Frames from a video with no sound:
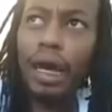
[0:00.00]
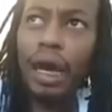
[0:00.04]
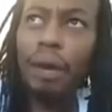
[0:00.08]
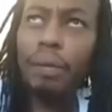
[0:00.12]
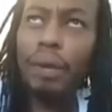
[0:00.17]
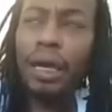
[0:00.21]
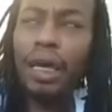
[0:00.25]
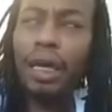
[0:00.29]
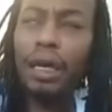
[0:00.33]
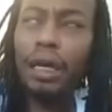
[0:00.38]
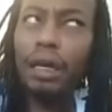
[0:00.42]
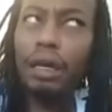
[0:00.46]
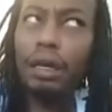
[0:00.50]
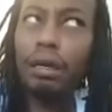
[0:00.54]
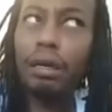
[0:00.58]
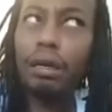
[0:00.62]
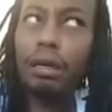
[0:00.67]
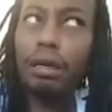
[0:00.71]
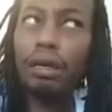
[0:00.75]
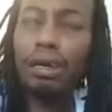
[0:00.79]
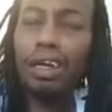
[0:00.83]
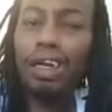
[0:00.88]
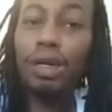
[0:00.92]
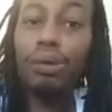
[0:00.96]
I mean,
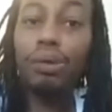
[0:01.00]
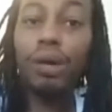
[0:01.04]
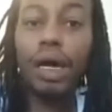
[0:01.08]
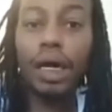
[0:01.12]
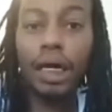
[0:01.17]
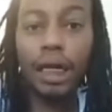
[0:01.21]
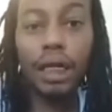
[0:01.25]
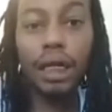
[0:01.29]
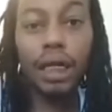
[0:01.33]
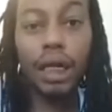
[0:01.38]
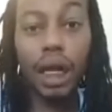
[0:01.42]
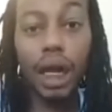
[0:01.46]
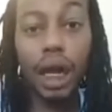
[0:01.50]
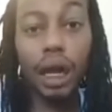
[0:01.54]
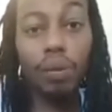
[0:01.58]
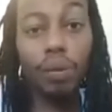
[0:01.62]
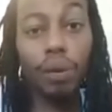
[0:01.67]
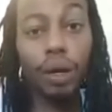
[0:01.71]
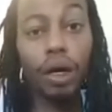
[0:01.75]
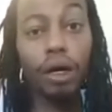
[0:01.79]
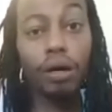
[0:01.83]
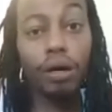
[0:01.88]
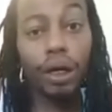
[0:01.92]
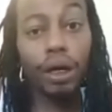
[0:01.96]
did you honestly think I
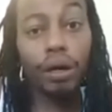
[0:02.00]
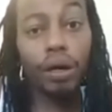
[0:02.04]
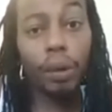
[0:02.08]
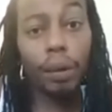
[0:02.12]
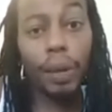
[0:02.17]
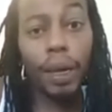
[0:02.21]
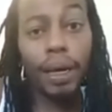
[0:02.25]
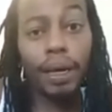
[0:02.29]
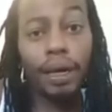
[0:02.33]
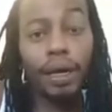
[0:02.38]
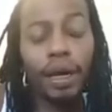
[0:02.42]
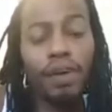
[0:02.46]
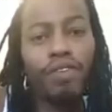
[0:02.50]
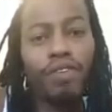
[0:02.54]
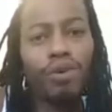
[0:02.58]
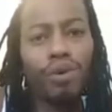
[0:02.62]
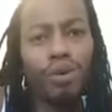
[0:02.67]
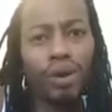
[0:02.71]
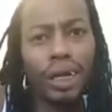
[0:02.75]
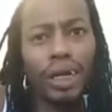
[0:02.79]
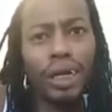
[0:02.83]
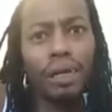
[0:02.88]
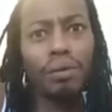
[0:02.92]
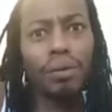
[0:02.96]
wasn't going to show nobody? Of
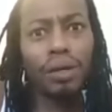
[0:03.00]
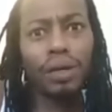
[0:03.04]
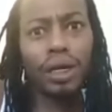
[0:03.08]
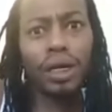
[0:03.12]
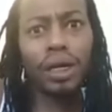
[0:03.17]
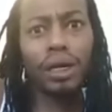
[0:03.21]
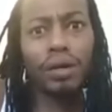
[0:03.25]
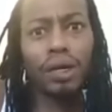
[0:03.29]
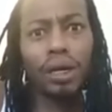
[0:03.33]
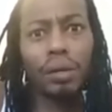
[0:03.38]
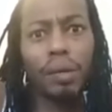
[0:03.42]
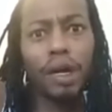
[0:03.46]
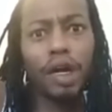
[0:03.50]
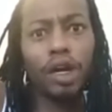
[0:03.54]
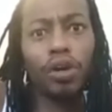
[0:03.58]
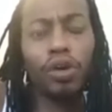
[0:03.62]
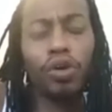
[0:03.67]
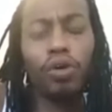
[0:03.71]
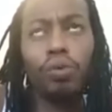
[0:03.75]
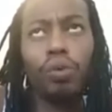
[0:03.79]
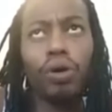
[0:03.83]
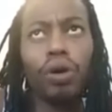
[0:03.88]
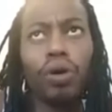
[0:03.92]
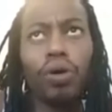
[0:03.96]
course I was going to show somebody
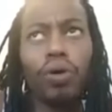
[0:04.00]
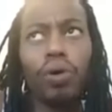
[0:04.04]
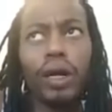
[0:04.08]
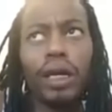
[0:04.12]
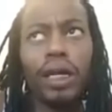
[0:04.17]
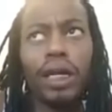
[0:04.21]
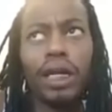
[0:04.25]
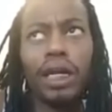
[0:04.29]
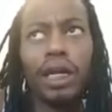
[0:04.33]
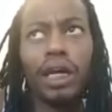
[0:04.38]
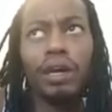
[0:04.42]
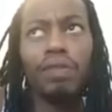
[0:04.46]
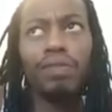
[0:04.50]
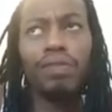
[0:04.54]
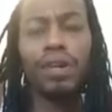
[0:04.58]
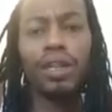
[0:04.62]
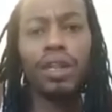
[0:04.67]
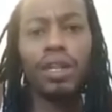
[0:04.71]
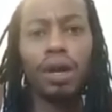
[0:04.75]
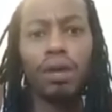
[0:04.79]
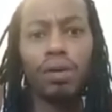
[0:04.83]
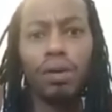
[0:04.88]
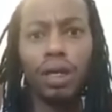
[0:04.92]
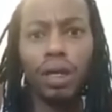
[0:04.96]
who records stuff
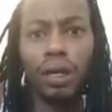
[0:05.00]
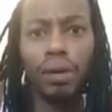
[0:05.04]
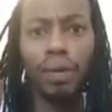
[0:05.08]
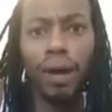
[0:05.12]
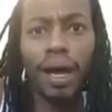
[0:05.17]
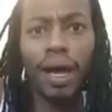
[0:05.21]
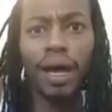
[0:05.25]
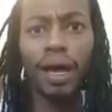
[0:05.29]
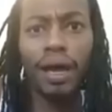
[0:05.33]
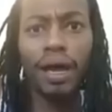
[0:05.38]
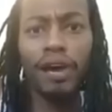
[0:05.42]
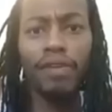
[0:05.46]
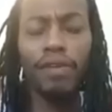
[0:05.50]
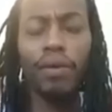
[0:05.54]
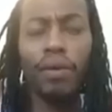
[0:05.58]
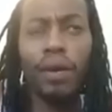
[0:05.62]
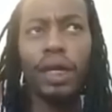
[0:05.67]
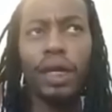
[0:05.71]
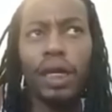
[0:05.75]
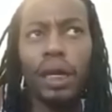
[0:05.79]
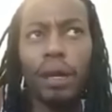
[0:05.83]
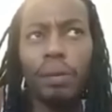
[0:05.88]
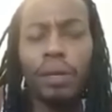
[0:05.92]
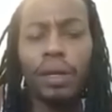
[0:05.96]
and throws it away. Of
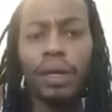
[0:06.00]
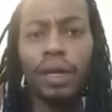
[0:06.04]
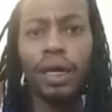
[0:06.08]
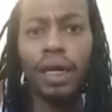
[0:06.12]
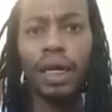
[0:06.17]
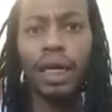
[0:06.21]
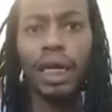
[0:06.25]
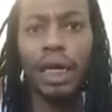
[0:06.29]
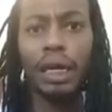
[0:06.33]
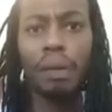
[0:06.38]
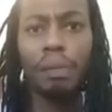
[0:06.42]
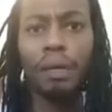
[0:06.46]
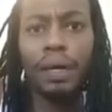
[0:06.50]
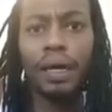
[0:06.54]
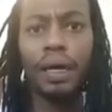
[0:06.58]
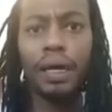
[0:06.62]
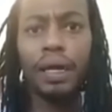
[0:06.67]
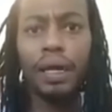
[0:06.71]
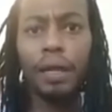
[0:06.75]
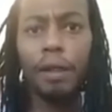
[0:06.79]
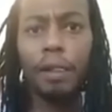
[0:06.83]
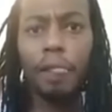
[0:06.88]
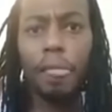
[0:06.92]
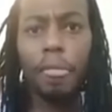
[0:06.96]
course I was going to keep it.
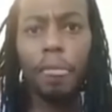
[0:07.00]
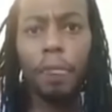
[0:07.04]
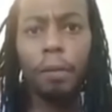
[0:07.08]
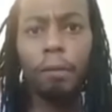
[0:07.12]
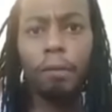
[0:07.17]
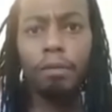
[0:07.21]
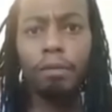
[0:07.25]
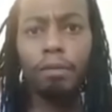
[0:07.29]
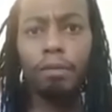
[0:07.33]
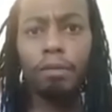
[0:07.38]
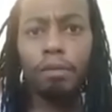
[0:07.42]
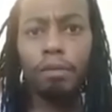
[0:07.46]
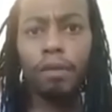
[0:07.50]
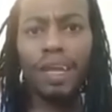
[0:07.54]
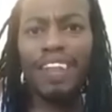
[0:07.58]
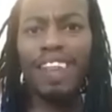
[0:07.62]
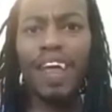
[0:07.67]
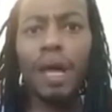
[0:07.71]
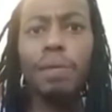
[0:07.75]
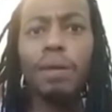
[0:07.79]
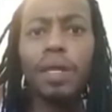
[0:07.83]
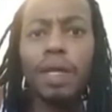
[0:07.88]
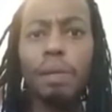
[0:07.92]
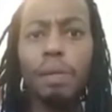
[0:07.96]

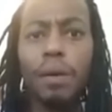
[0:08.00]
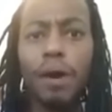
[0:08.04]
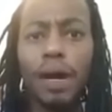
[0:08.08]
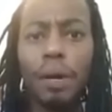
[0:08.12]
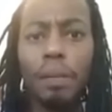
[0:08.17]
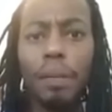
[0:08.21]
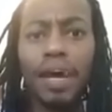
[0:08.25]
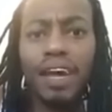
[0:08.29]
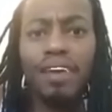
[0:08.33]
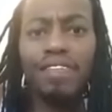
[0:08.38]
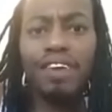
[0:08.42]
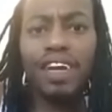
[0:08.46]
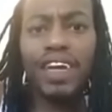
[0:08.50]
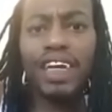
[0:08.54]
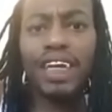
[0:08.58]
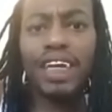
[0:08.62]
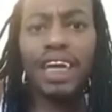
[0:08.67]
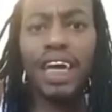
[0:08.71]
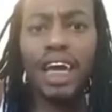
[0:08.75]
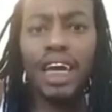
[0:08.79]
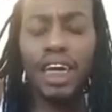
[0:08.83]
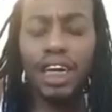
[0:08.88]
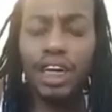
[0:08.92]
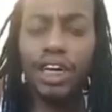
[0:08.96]
But that was a part of my
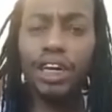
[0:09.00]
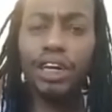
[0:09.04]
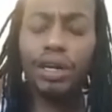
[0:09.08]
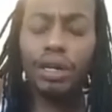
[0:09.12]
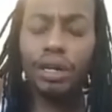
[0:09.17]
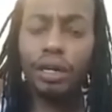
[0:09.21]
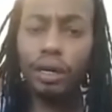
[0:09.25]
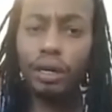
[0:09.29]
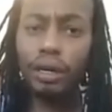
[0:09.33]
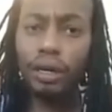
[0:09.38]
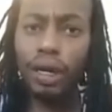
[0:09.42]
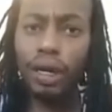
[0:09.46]
investigation.